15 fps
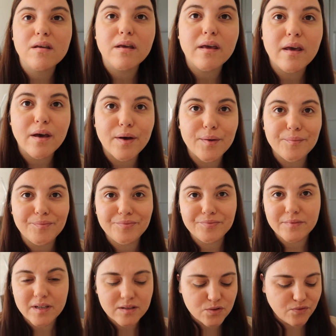Yeah,
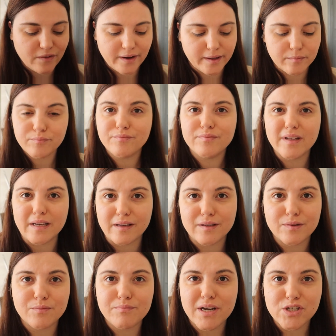it's fine.
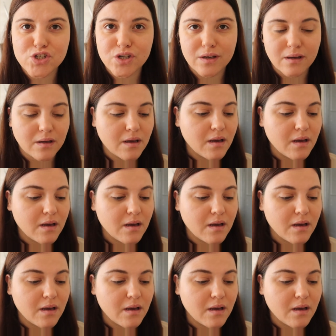Like matching.